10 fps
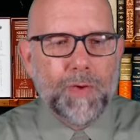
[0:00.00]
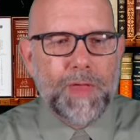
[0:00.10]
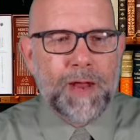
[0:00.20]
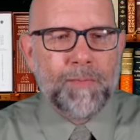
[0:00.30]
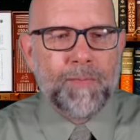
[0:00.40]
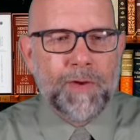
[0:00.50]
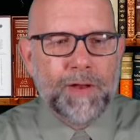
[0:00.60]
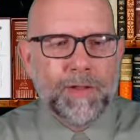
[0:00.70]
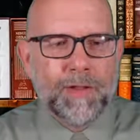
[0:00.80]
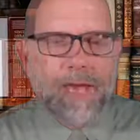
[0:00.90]
that up for you
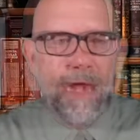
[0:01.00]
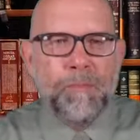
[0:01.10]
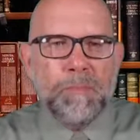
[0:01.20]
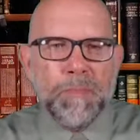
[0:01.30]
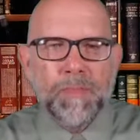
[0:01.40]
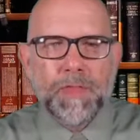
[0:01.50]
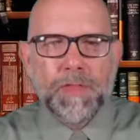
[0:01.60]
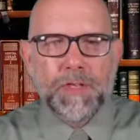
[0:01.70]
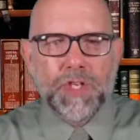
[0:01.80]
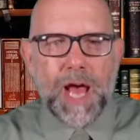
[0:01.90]
to look at,
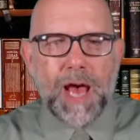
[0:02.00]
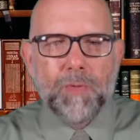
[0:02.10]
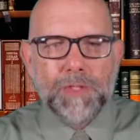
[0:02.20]
that the child